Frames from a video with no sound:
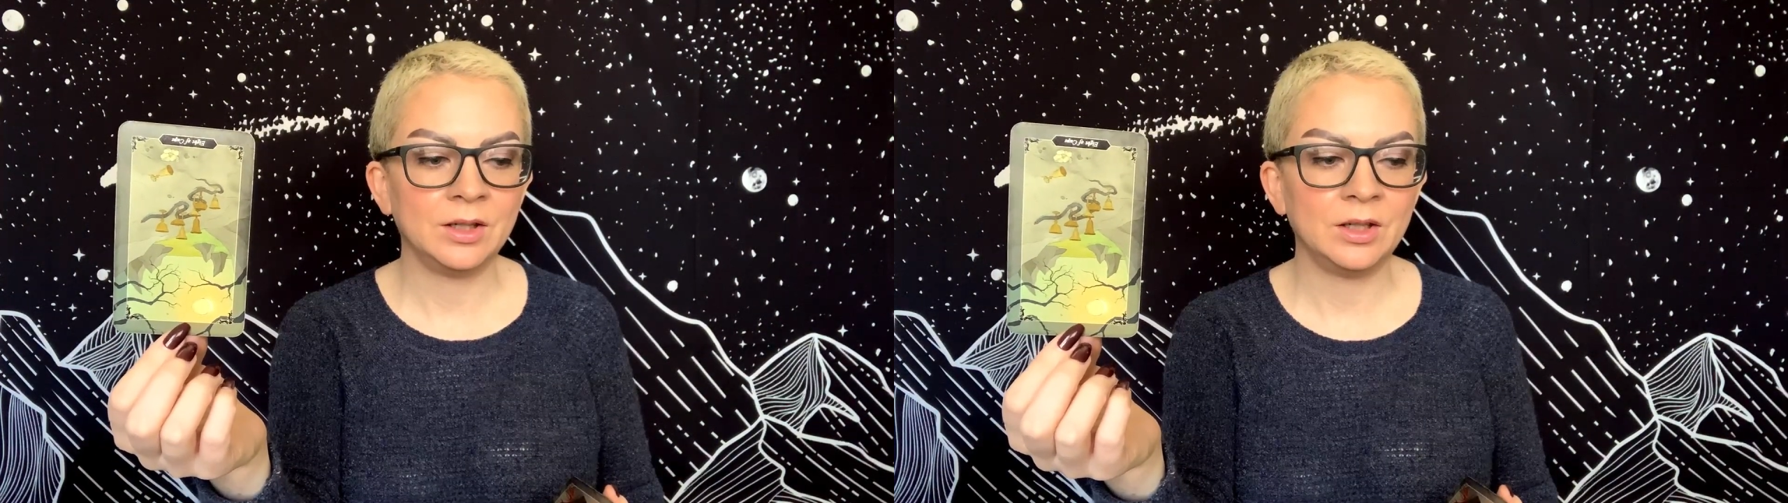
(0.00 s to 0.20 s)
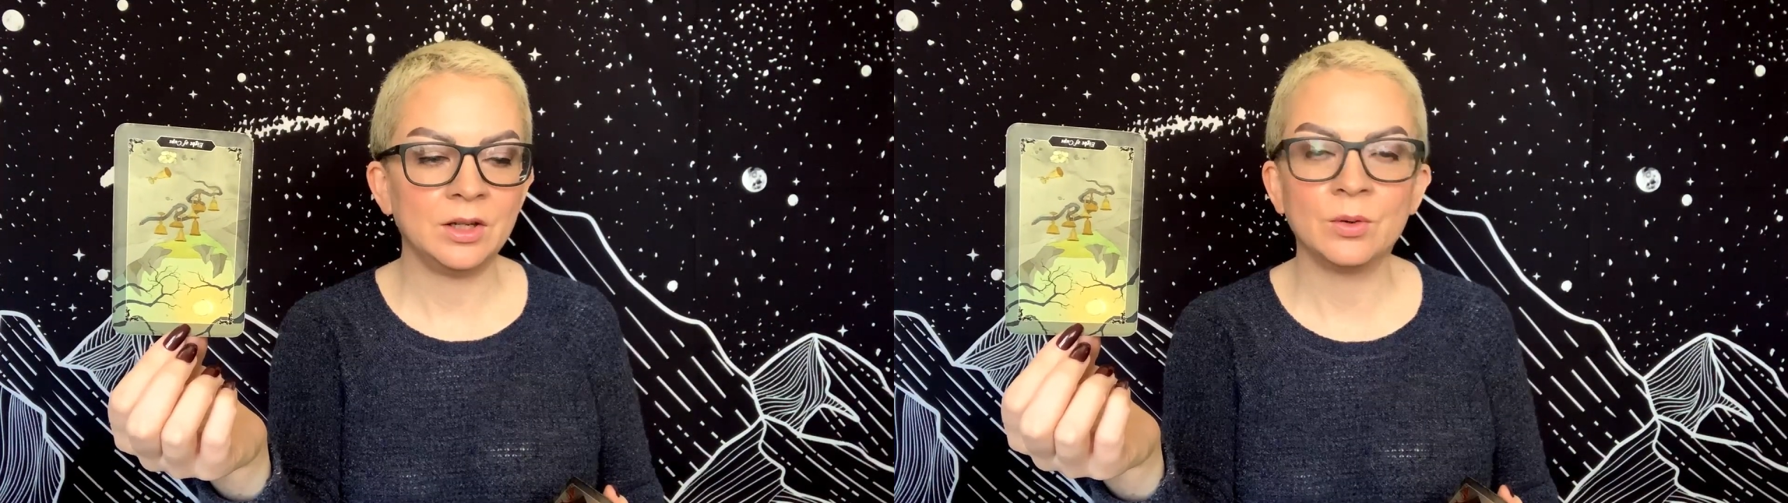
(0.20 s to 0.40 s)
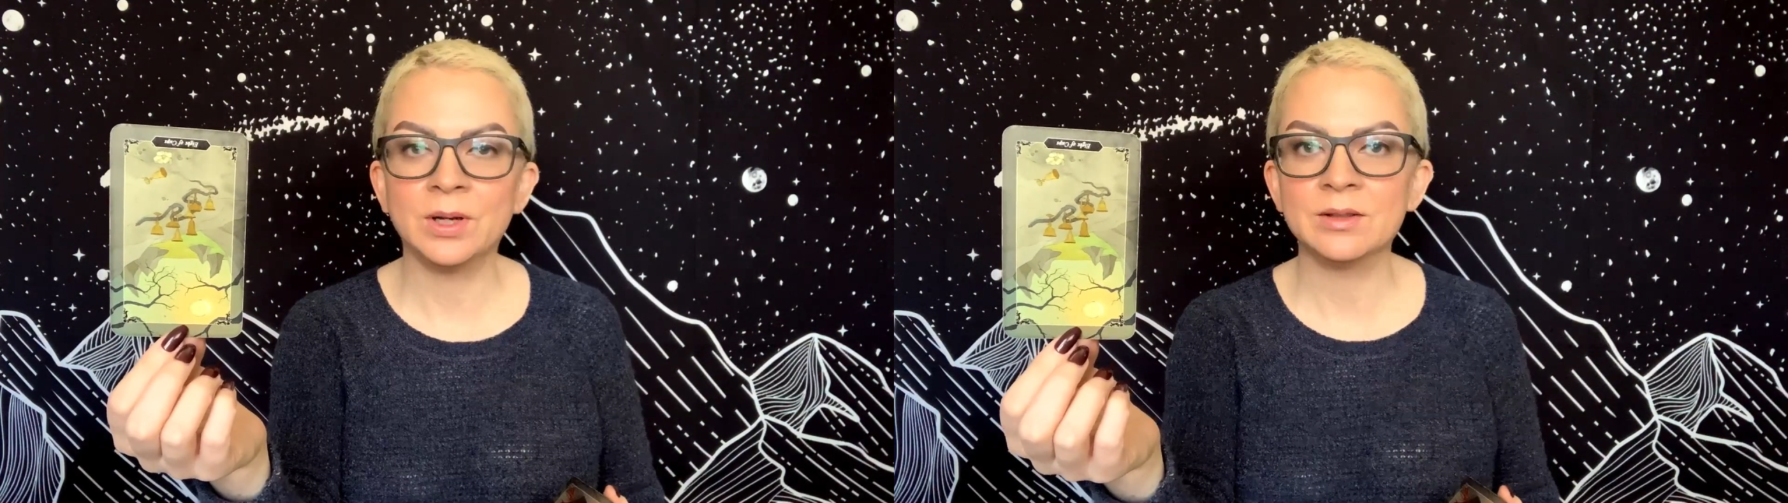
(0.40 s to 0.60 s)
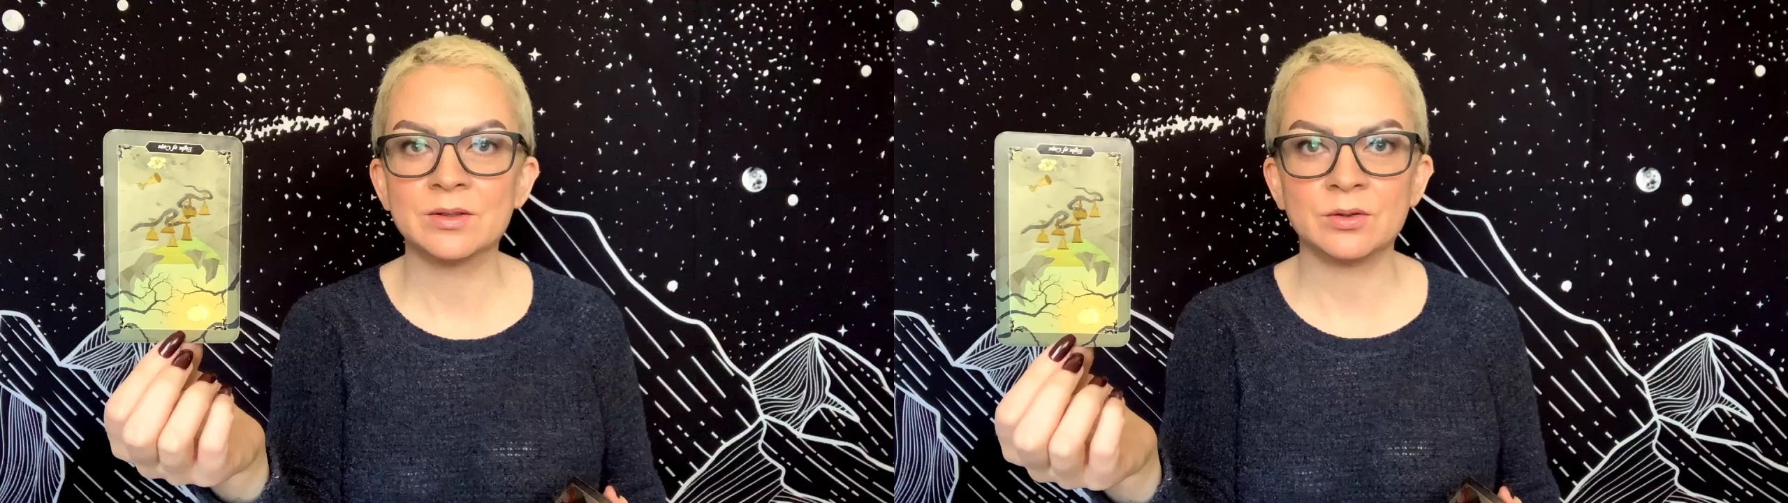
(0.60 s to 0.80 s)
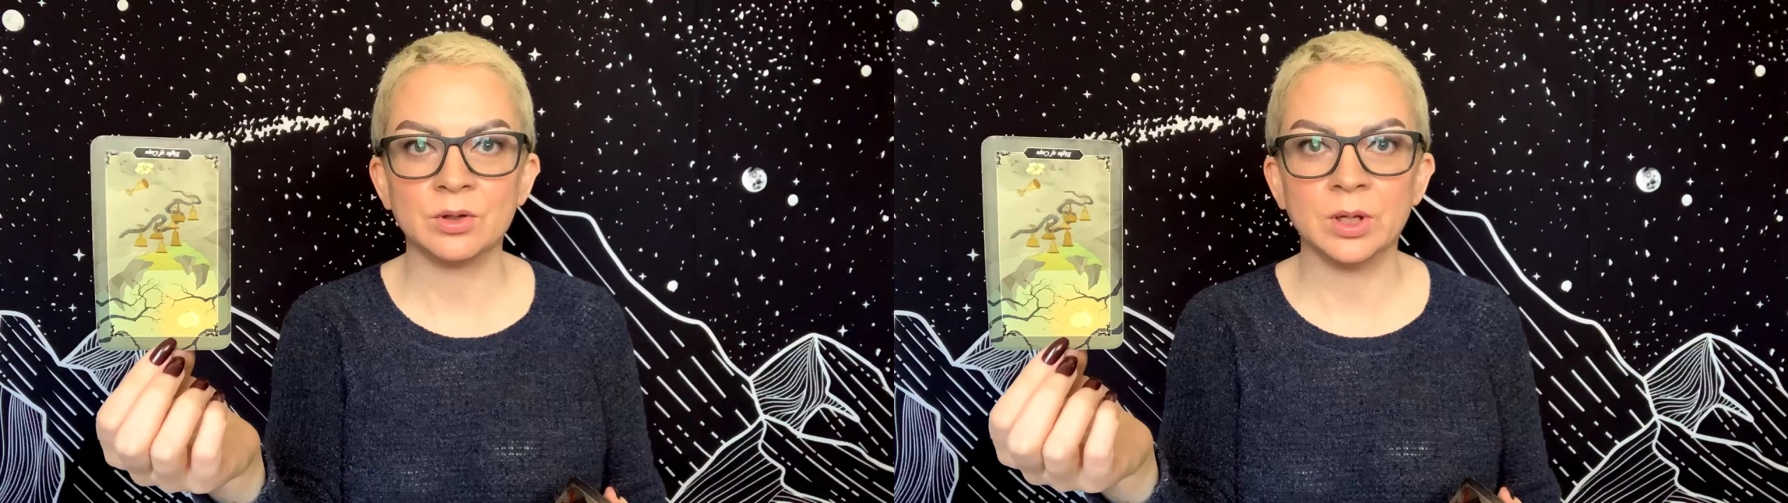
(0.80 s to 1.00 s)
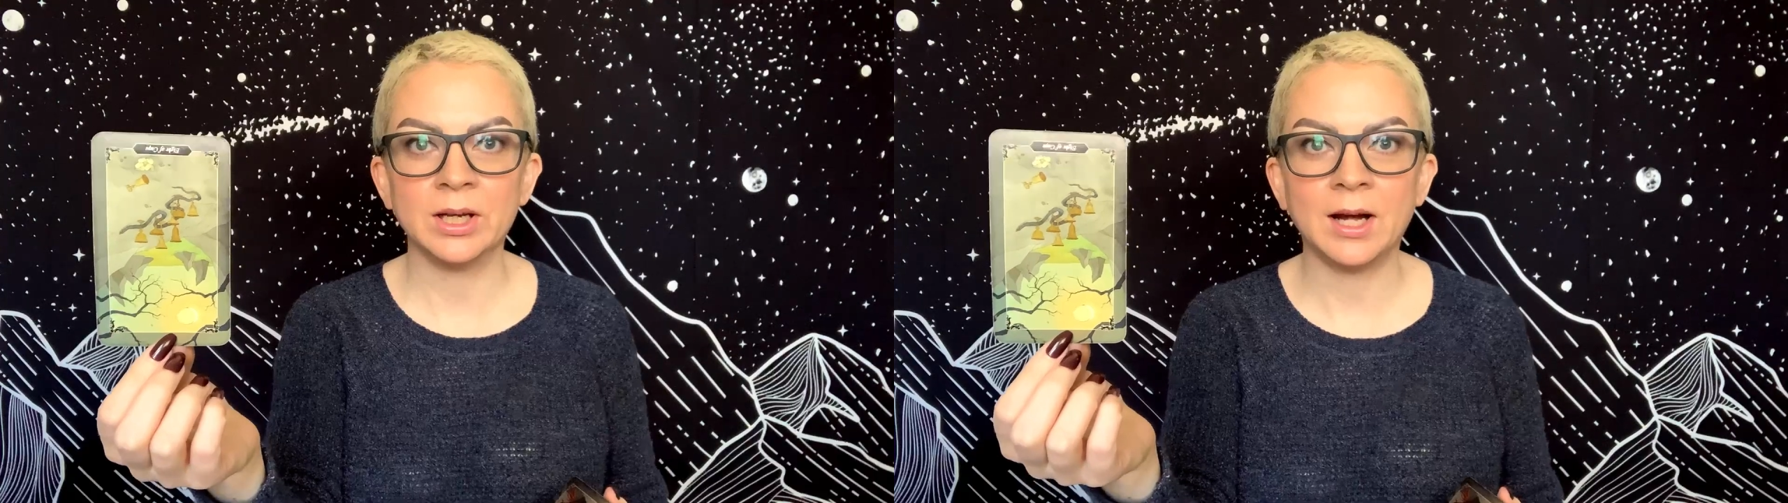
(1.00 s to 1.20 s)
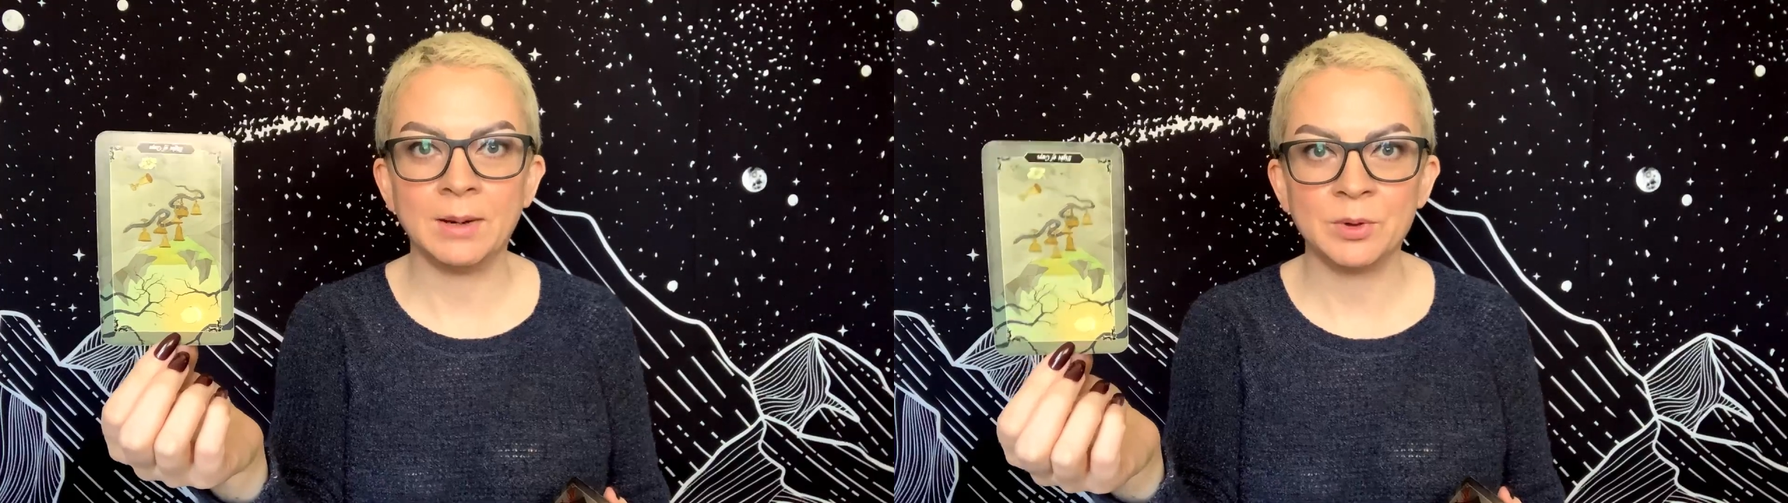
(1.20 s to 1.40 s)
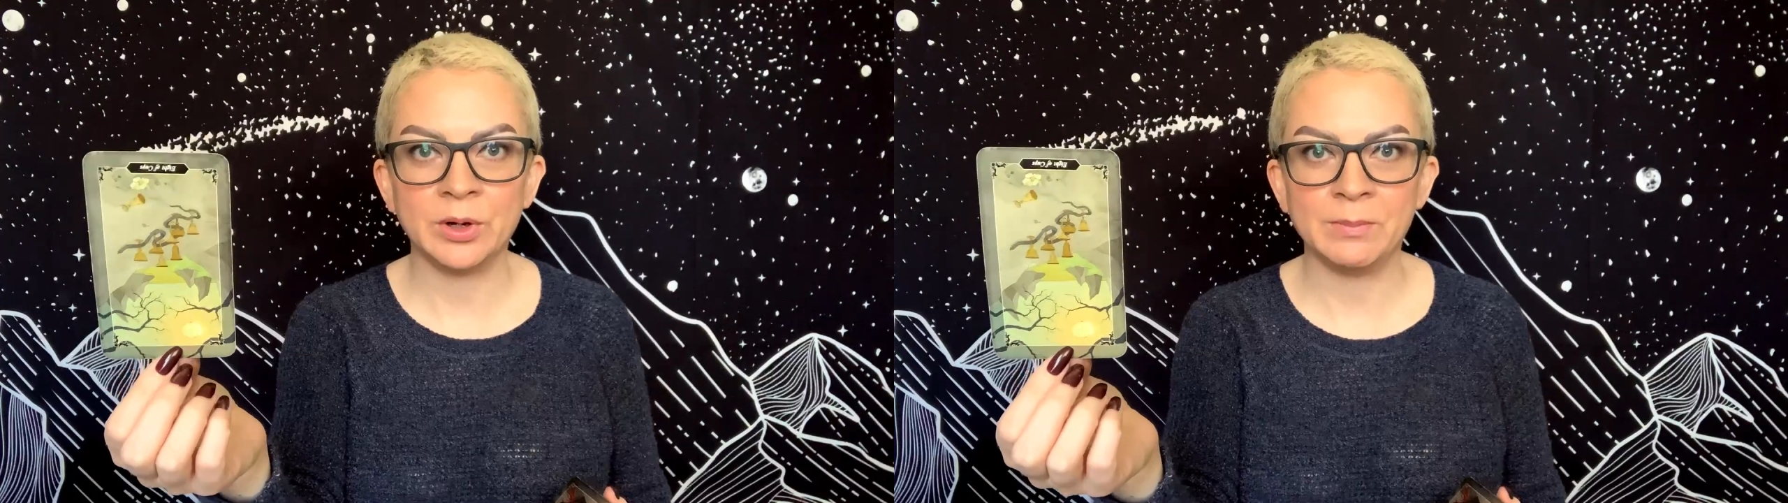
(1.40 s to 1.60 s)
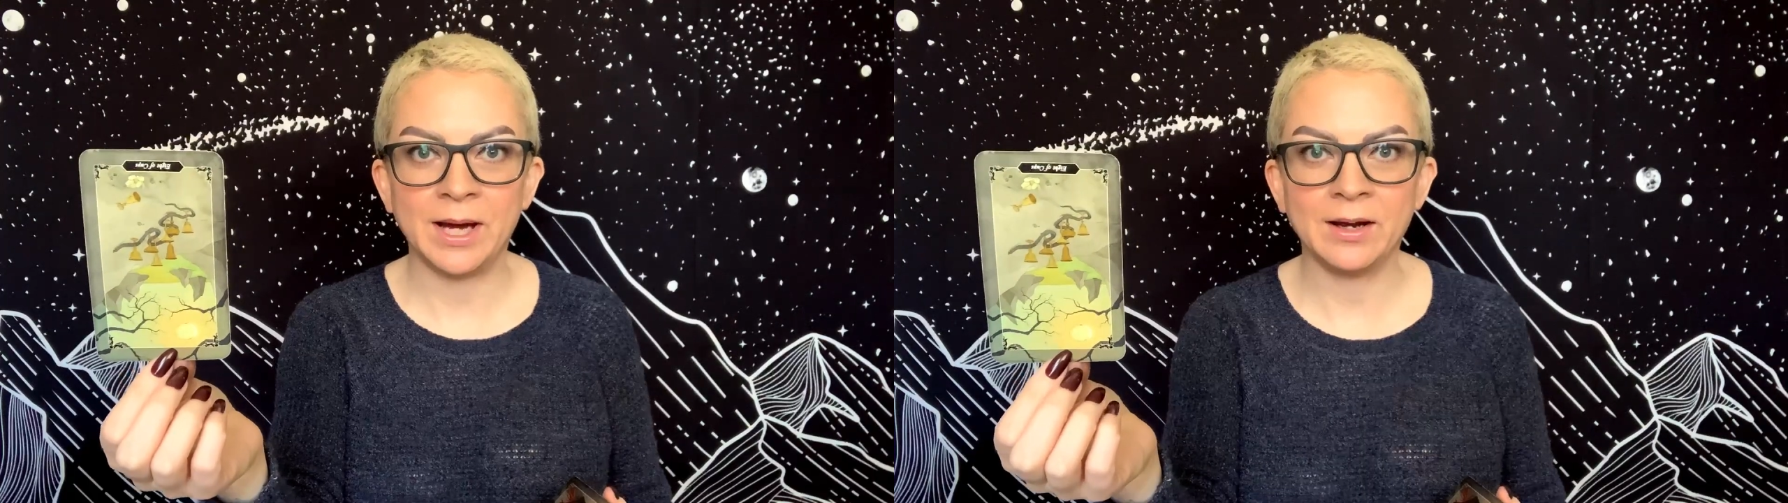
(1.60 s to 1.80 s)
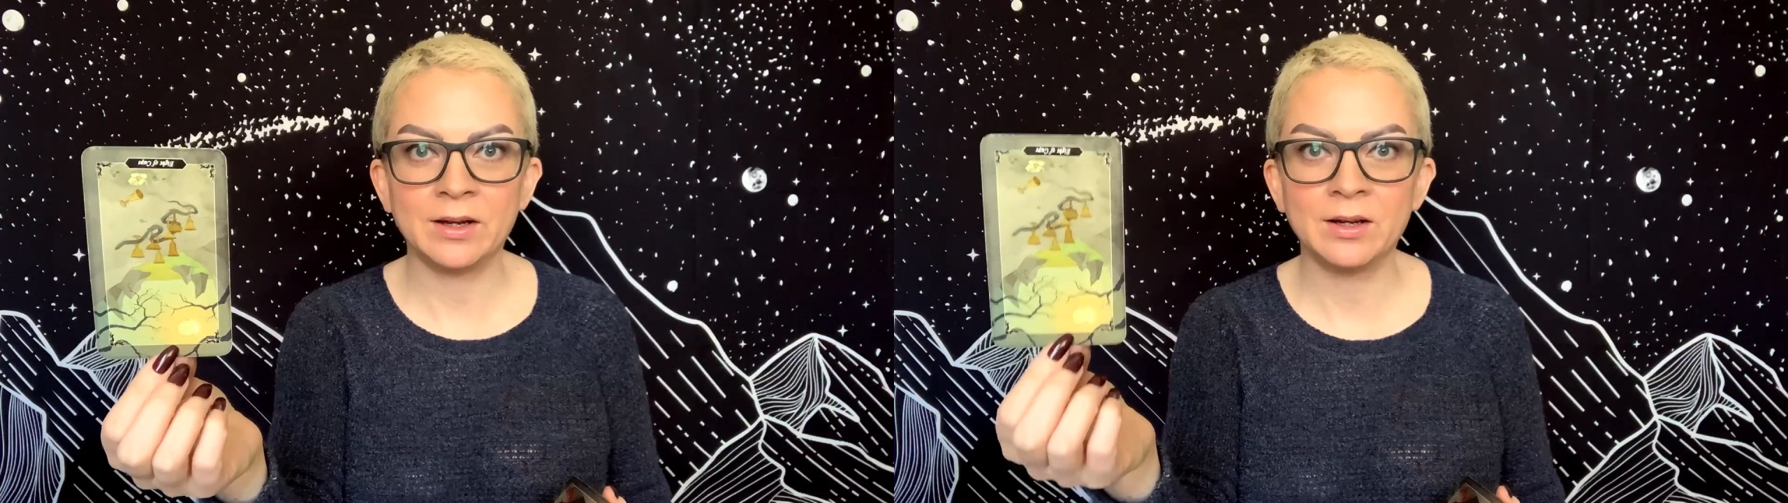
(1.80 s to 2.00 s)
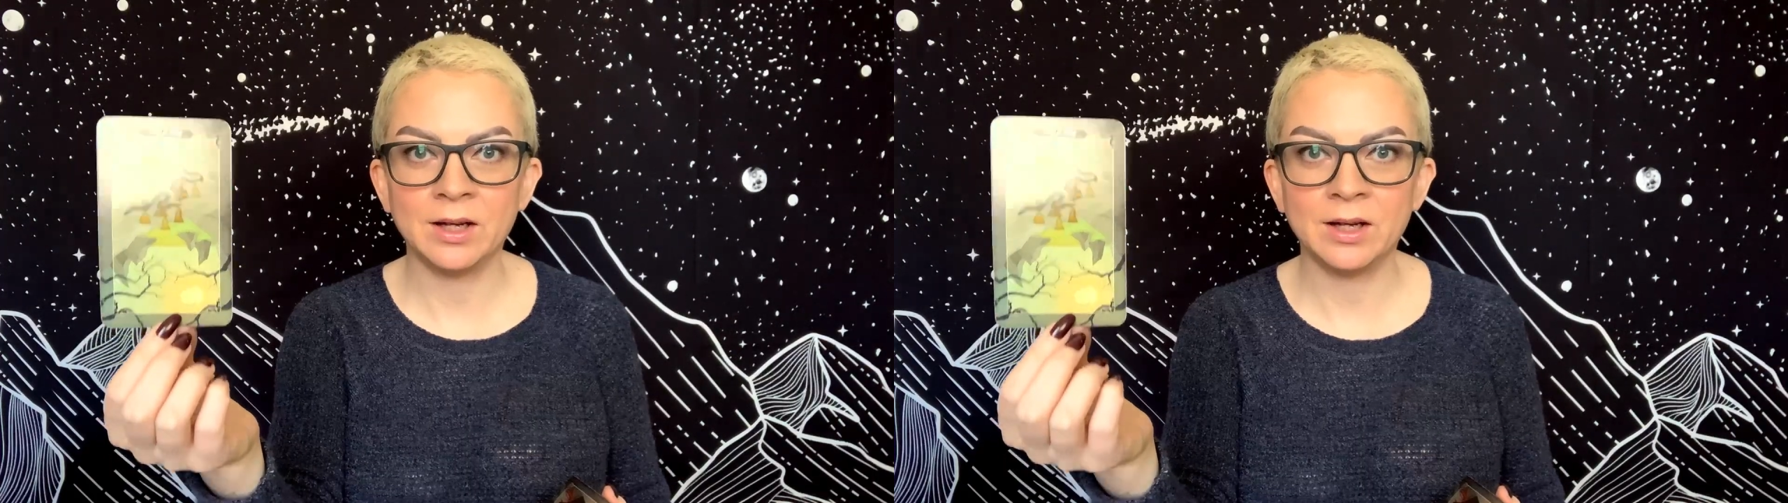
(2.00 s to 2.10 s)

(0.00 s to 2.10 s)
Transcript: you know what, screw it. I'm going back.